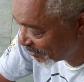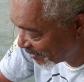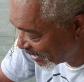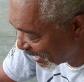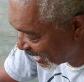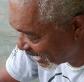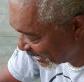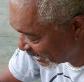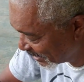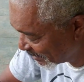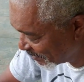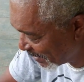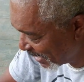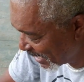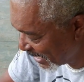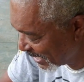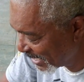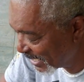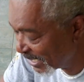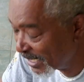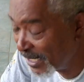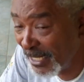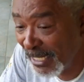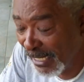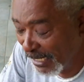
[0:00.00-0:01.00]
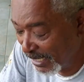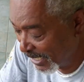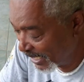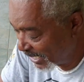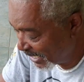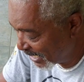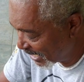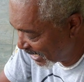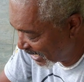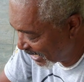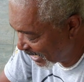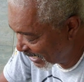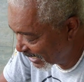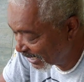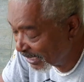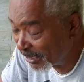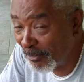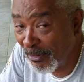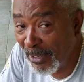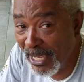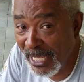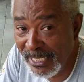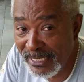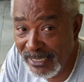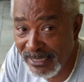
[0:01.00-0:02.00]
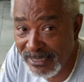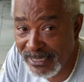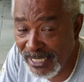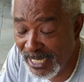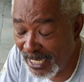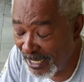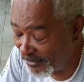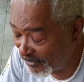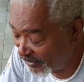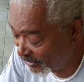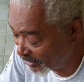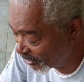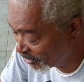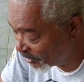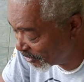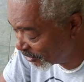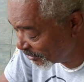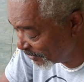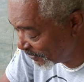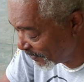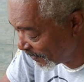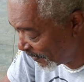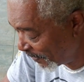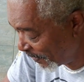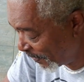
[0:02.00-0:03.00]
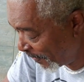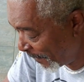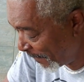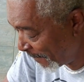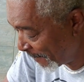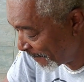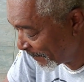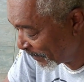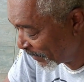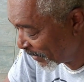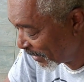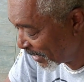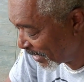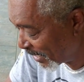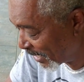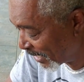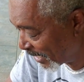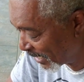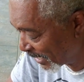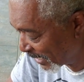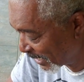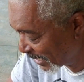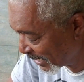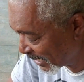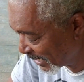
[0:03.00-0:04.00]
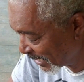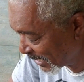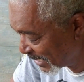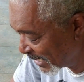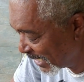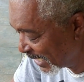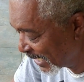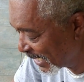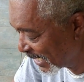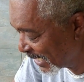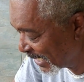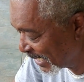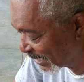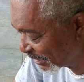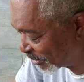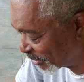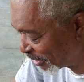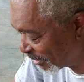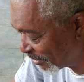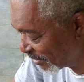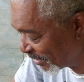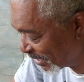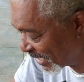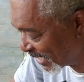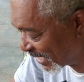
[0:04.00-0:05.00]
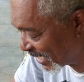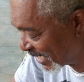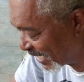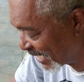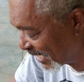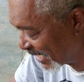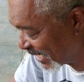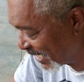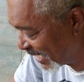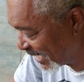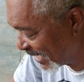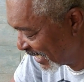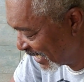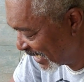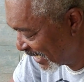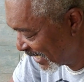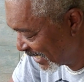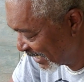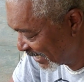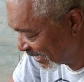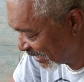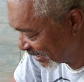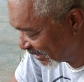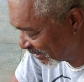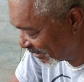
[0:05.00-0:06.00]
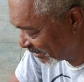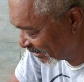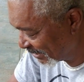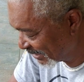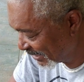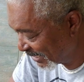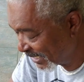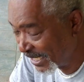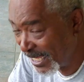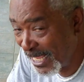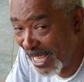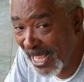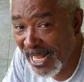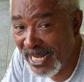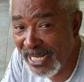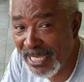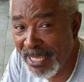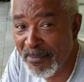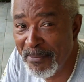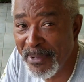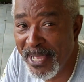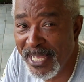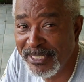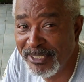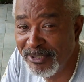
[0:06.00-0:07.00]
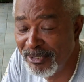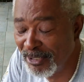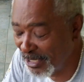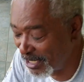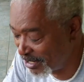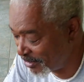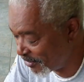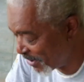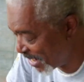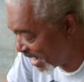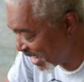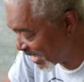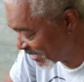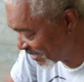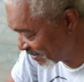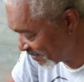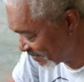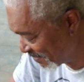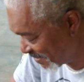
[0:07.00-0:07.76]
mind spending a little while this afternoon cleaning this sorrel. So I'll get back to you in a while.